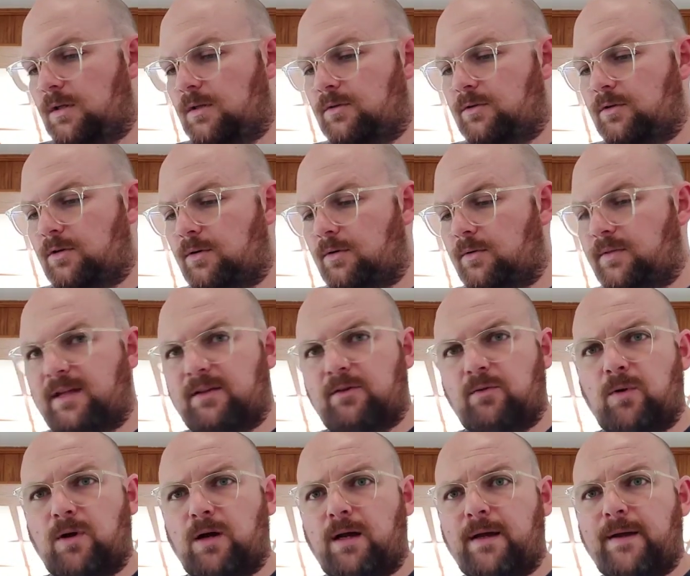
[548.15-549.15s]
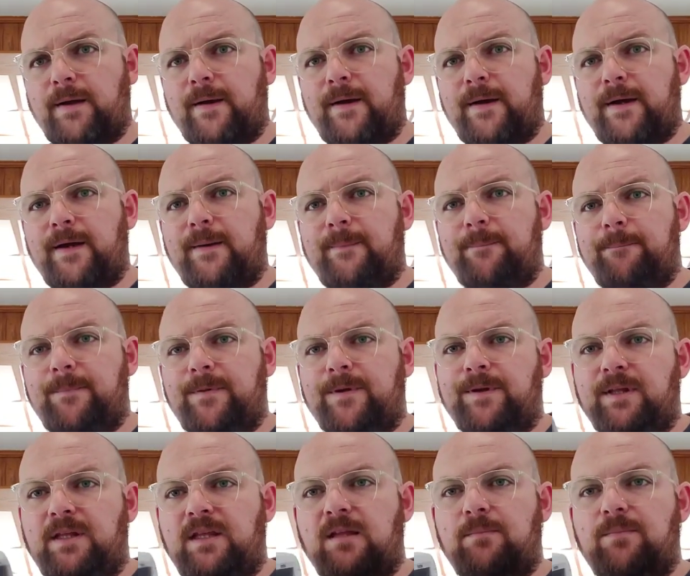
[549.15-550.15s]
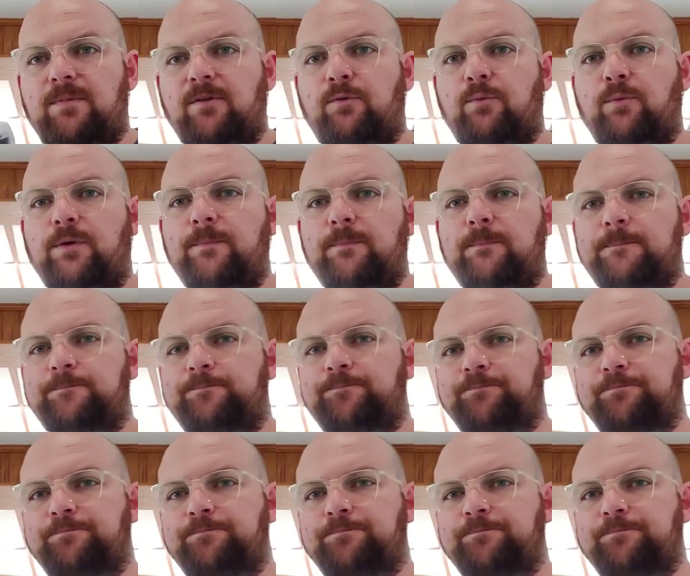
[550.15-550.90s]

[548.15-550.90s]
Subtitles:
So that's why I'm going to keep this one.